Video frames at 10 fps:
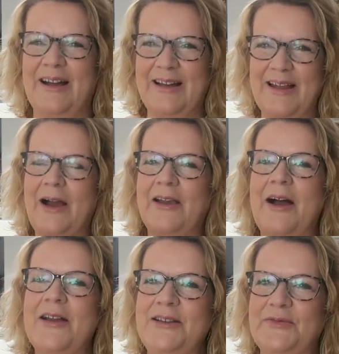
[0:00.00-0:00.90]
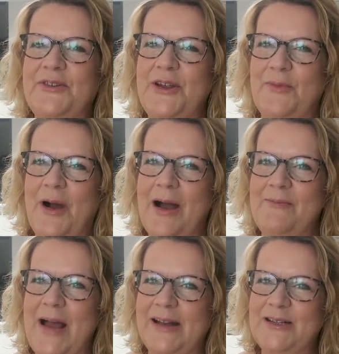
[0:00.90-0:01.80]
I, I kind of knew what I
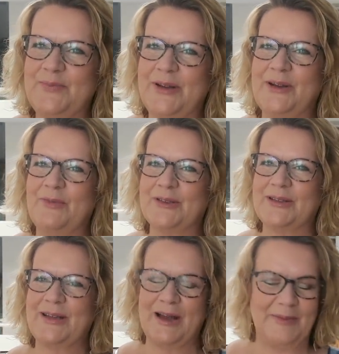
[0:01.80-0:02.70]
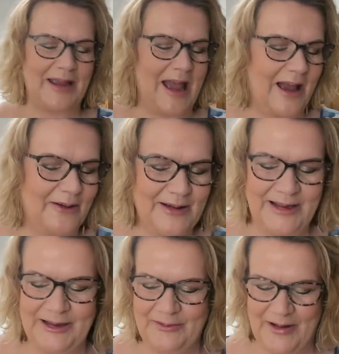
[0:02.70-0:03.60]
meant, but it wasn't coming out
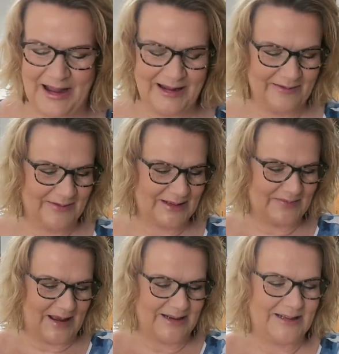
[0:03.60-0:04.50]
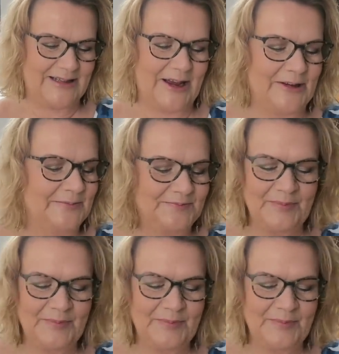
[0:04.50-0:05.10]
in the way it was meant to.